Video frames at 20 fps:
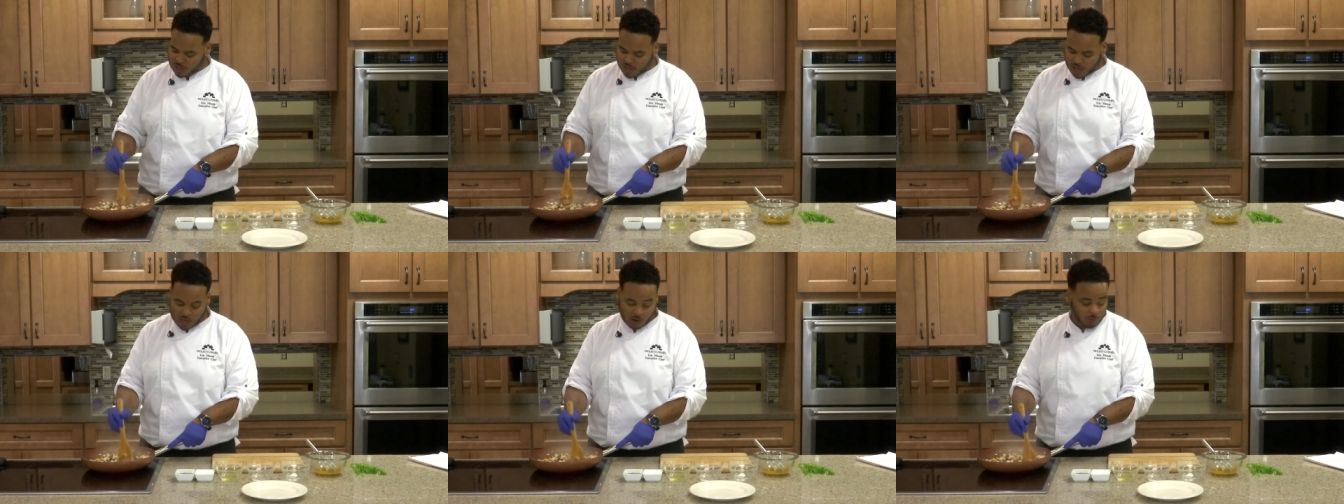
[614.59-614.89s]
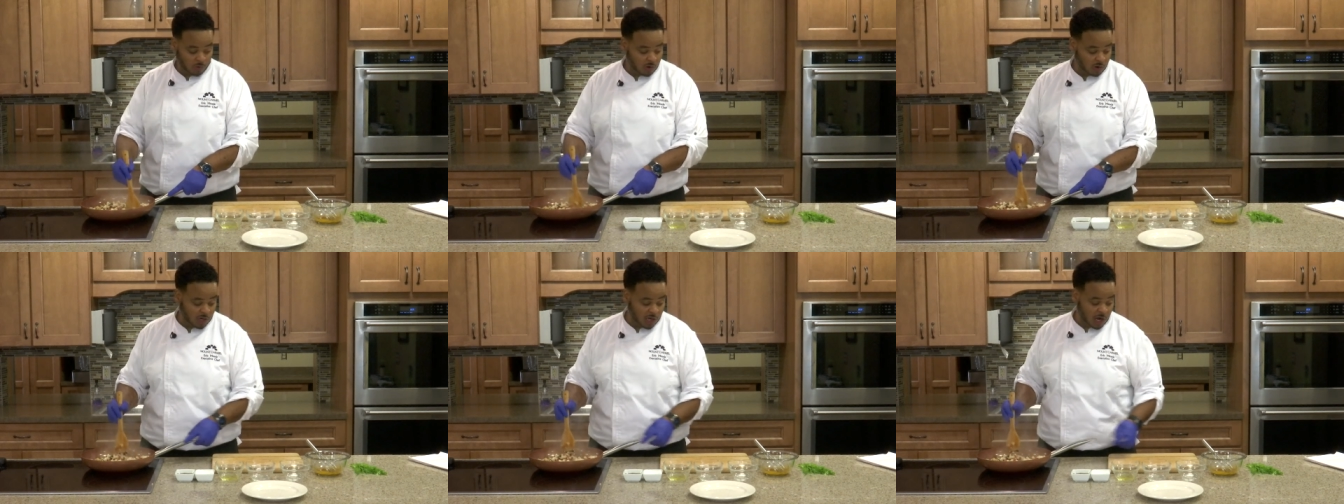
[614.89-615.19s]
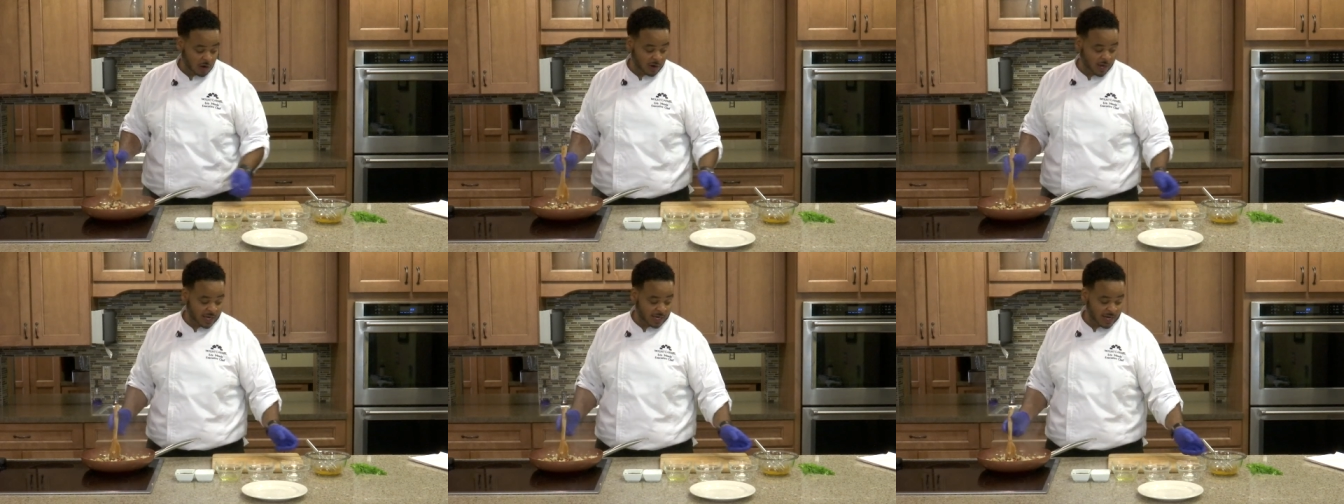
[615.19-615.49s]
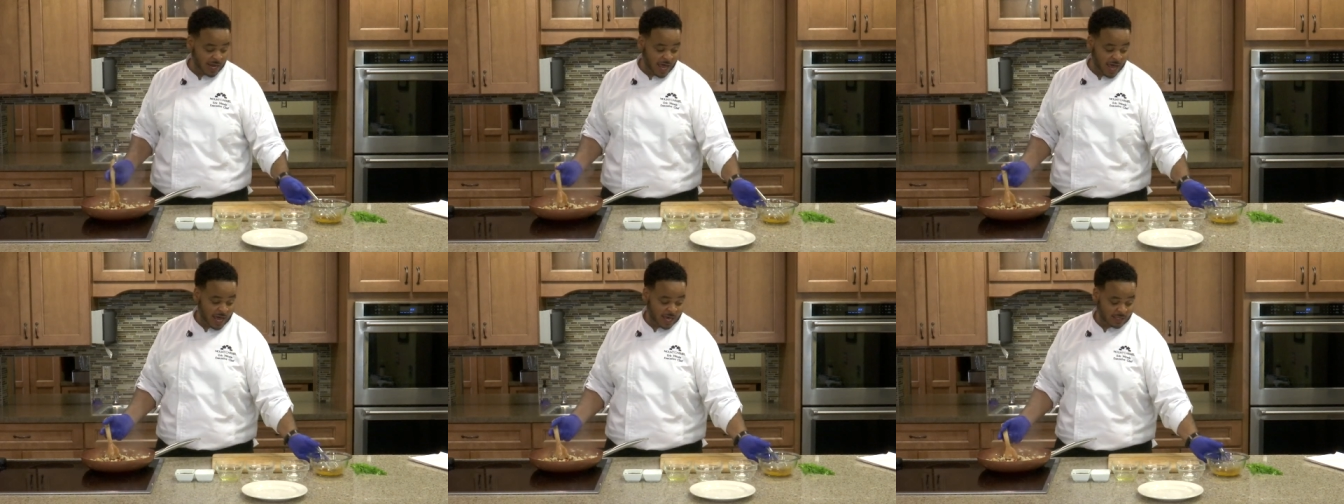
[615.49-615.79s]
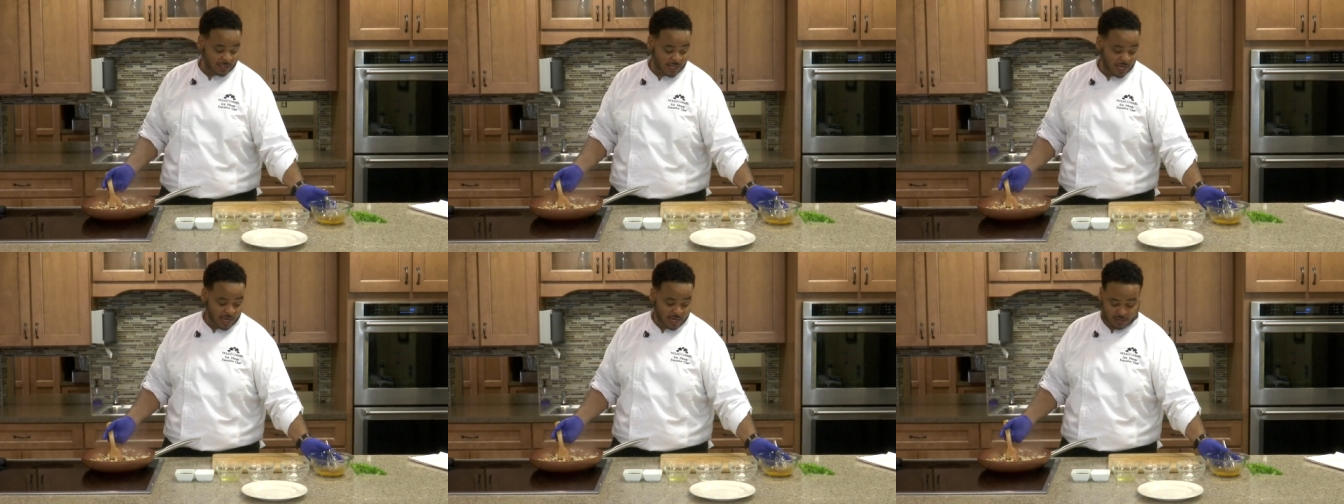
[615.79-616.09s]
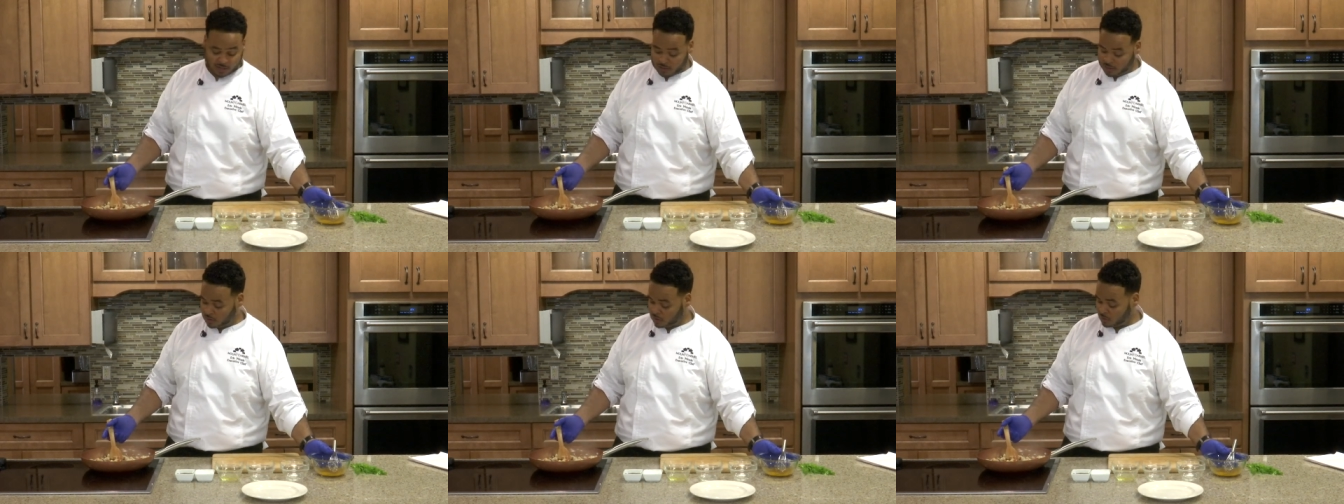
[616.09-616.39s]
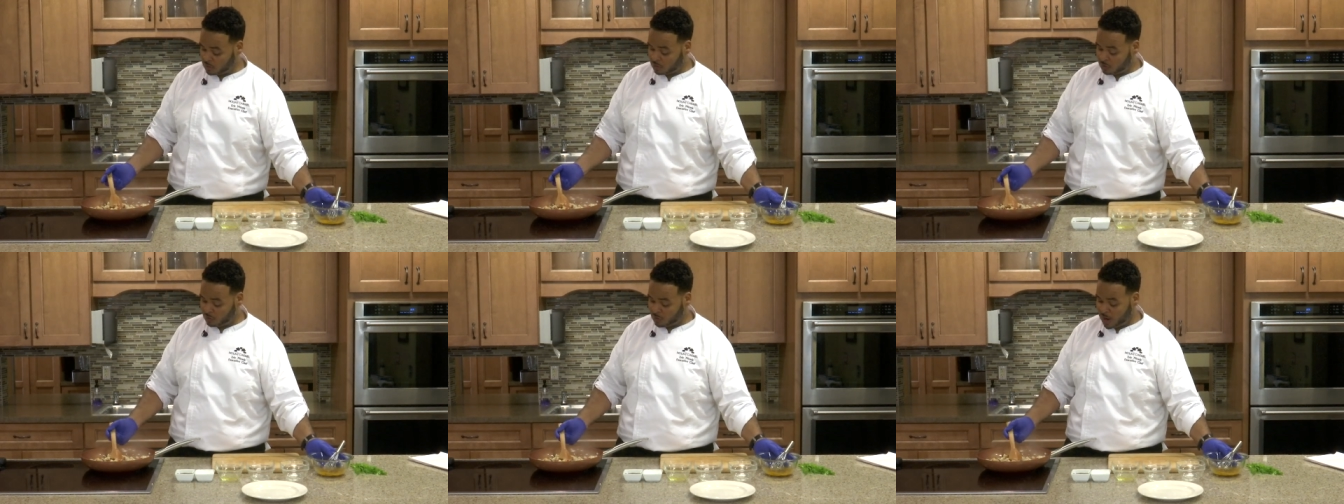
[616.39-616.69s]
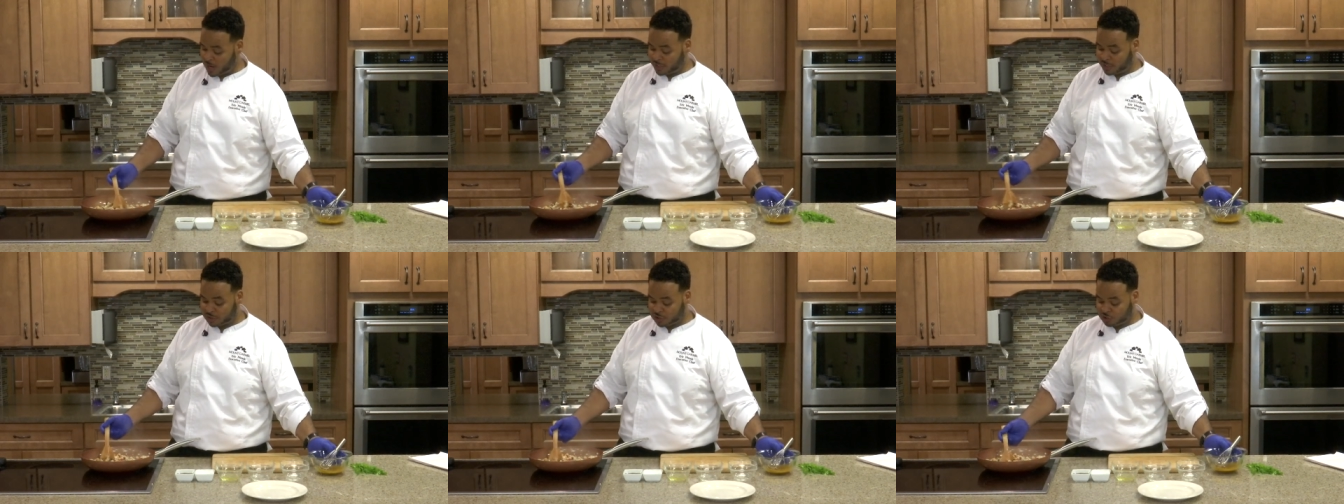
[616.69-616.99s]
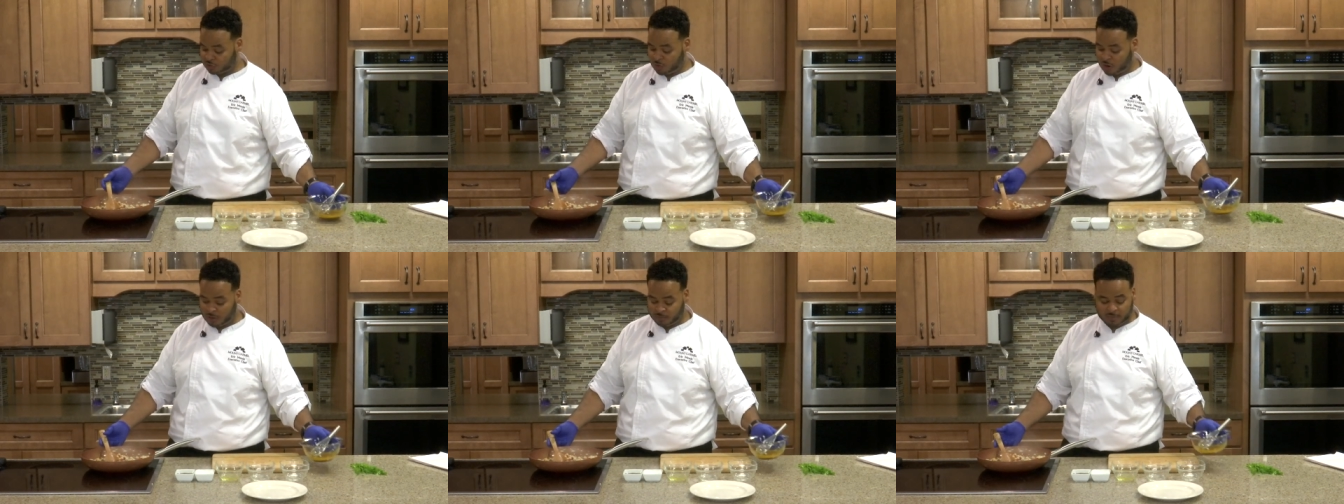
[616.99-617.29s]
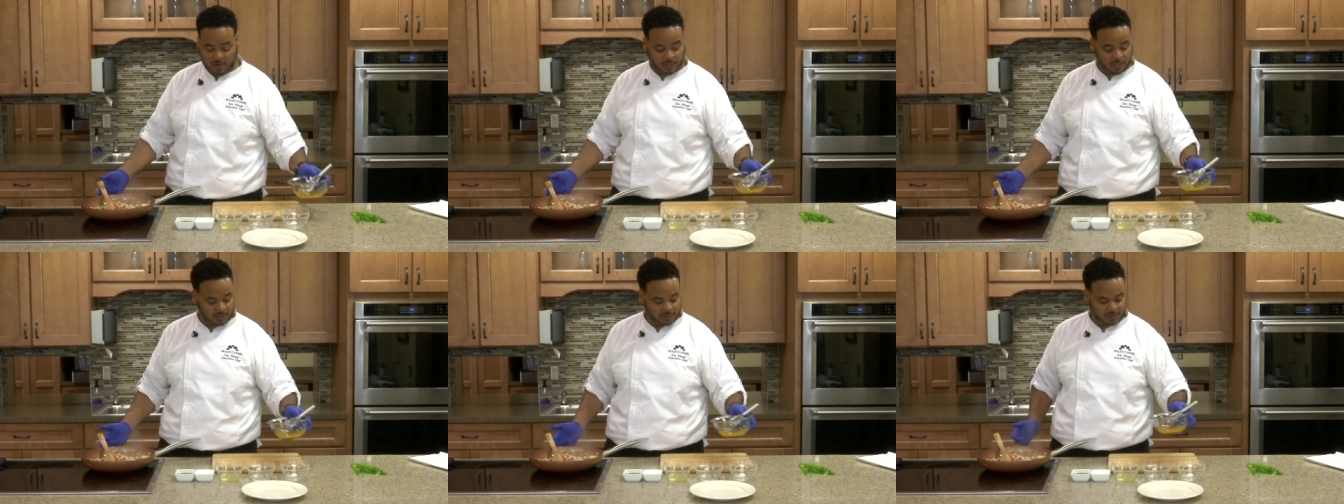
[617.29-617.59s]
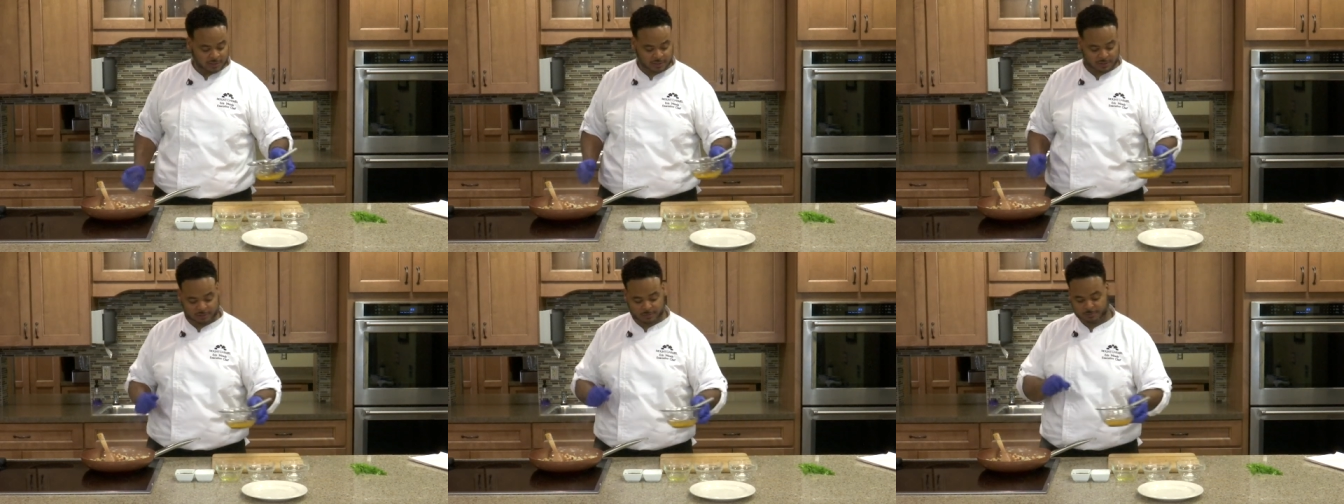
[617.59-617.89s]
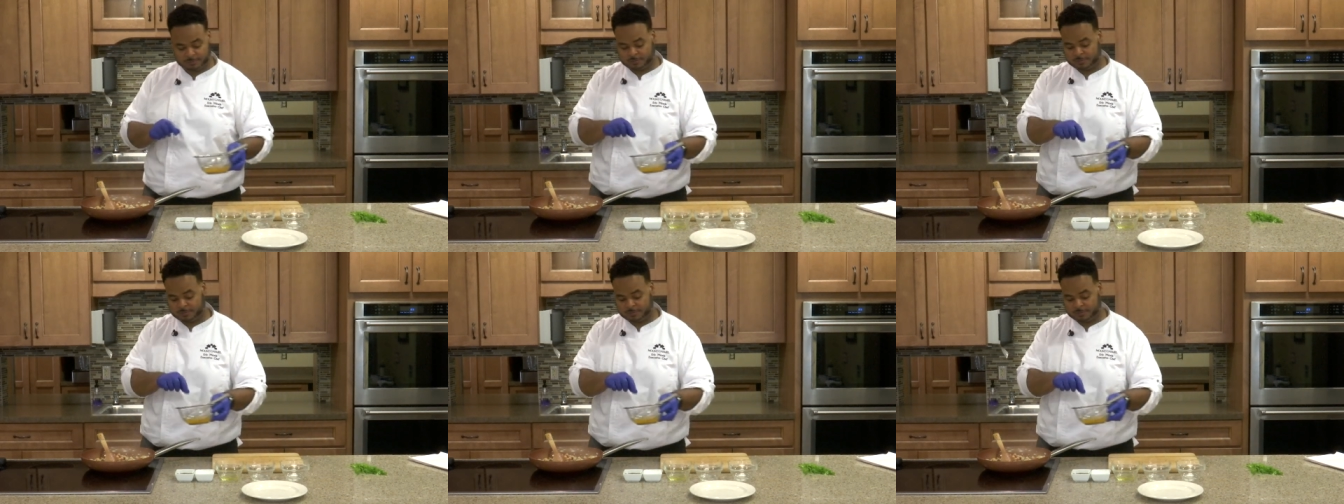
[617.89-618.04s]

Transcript: We're going to go ahead and add that right into our mix.